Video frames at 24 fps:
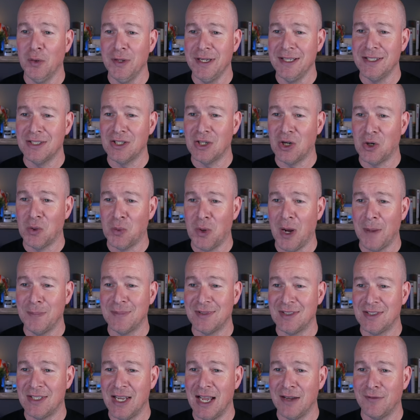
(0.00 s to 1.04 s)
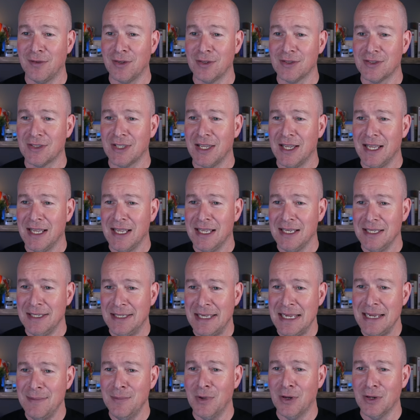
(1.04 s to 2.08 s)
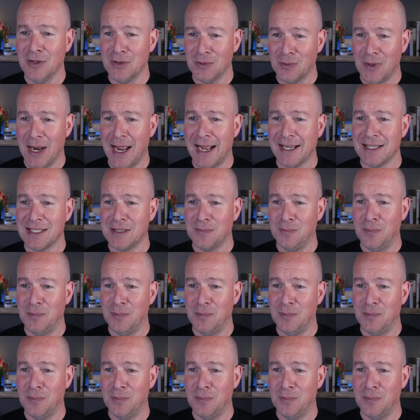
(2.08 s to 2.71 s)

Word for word: these corrupt devils, demoned rats,